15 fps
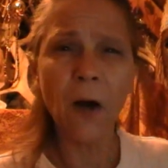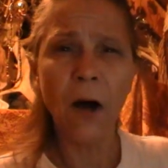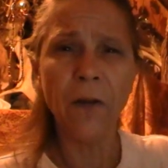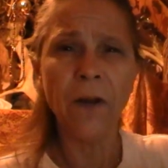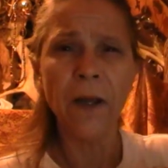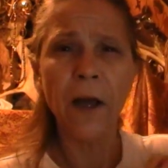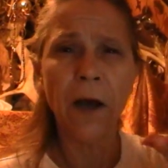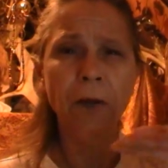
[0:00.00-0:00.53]

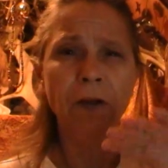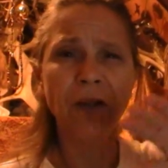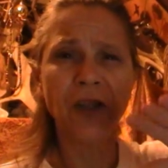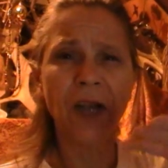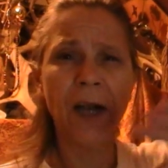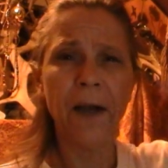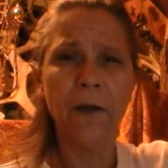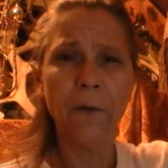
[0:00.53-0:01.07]
on the other
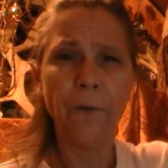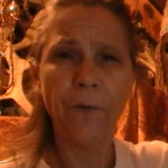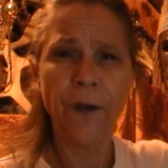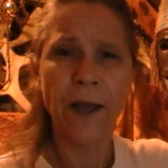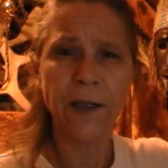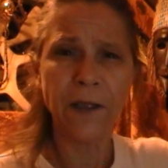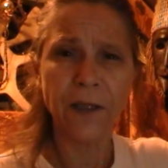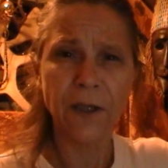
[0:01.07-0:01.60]
side of the
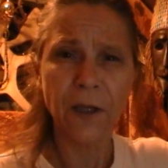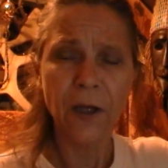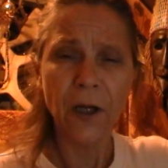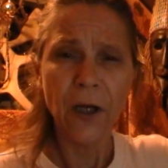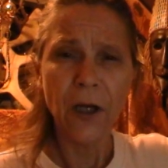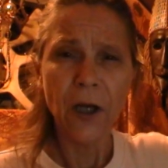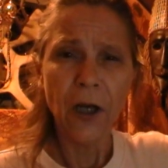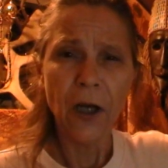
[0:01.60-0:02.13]
fence
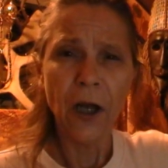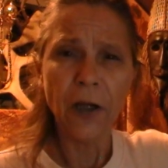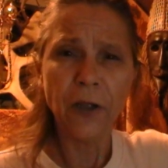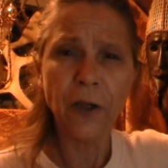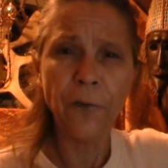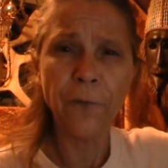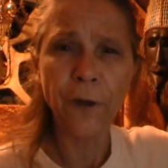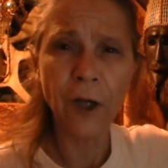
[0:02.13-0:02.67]
a
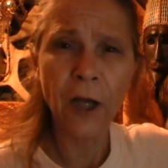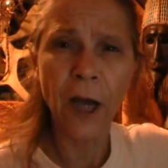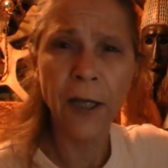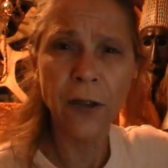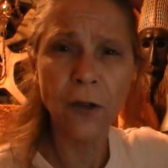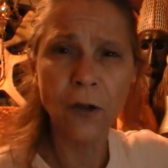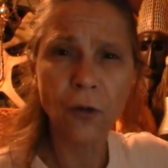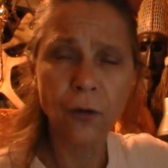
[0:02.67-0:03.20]
different
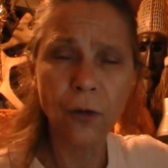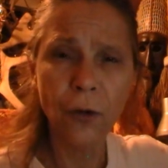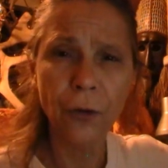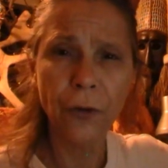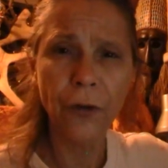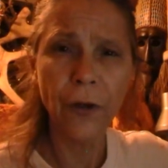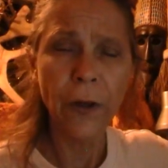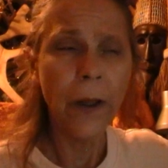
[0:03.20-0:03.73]
kind of
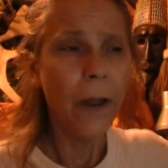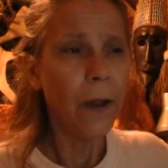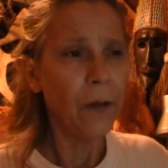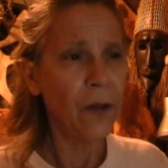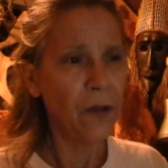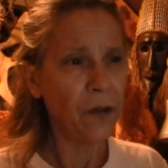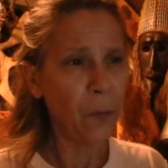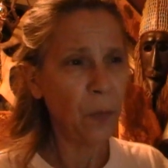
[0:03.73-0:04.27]
truth
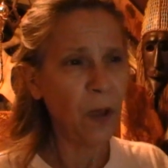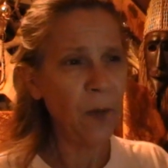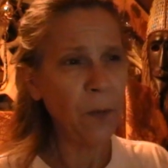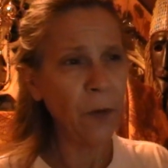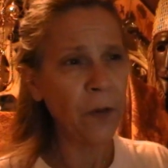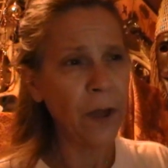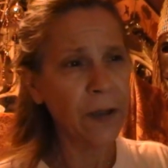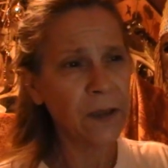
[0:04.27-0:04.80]
that the
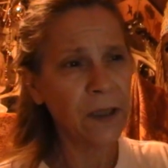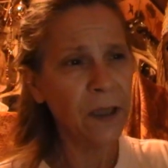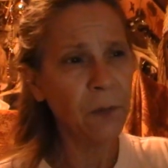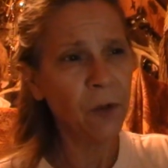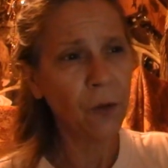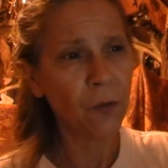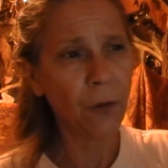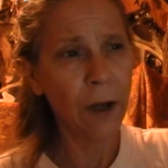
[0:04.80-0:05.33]
people that
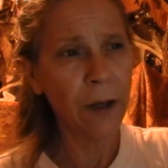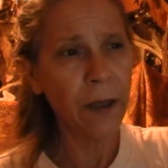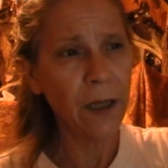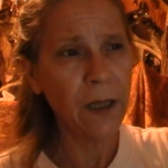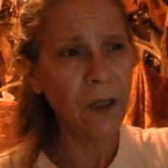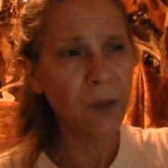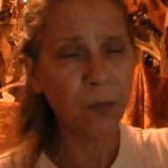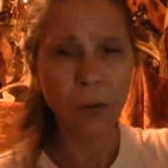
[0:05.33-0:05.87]
seem to run
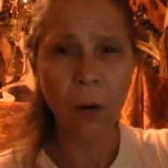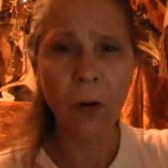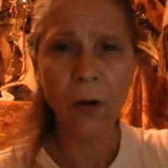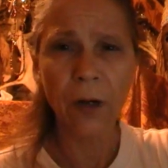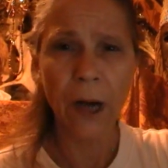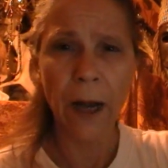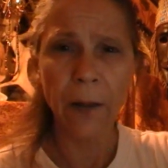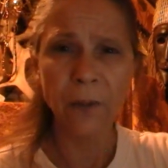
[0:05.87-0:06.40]
these
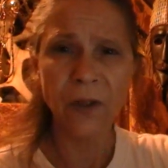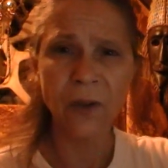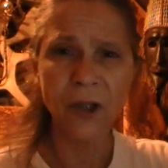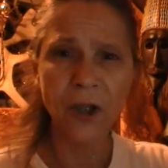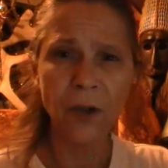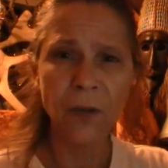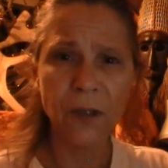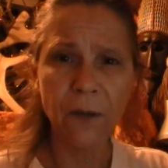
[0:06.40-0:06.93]
programs in
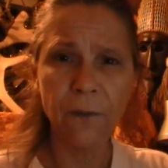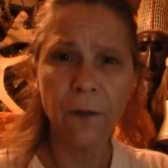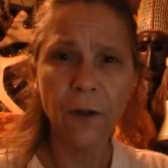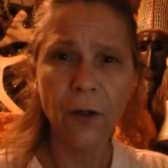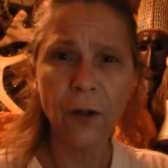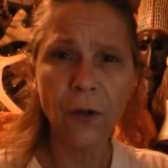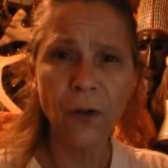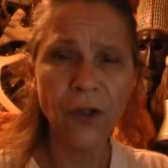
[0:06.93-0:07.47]
terms of
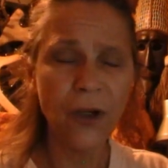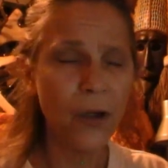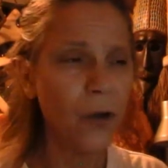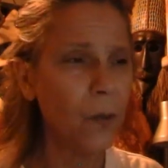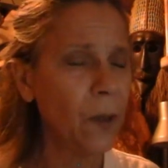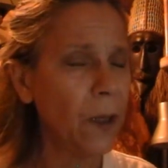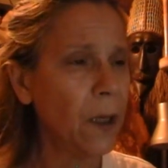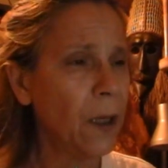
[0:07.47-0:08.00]

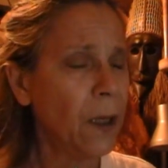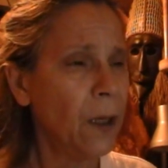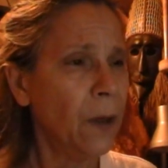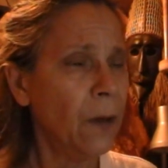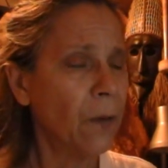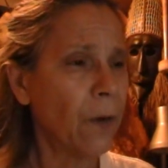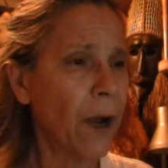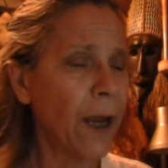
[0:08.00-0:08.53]
YouTube,
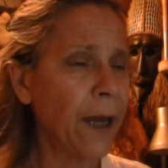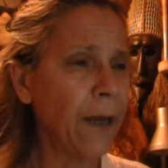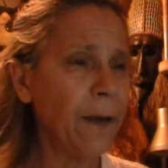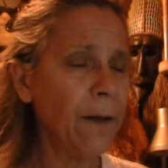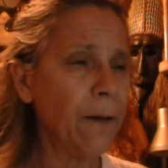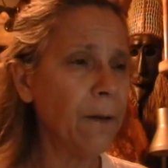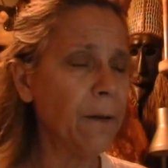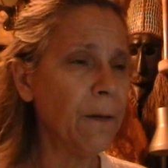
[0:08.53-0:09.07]
right?
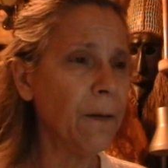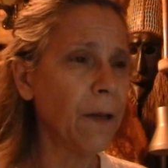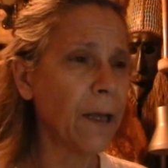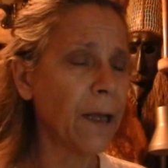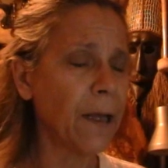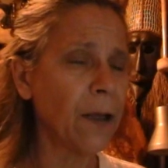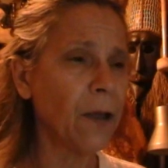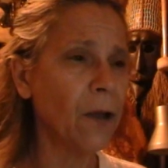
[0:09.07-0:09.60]

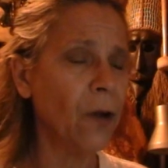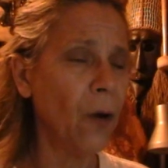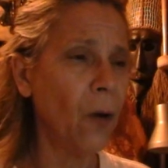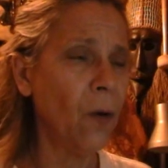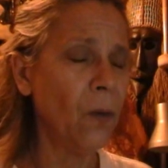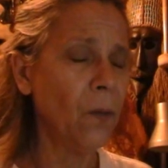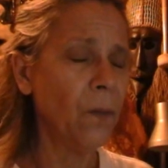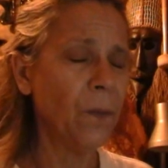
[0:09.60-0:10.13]
Like,
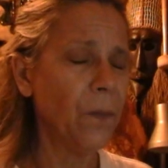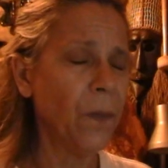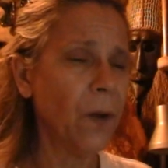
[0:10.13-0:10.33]
YouTube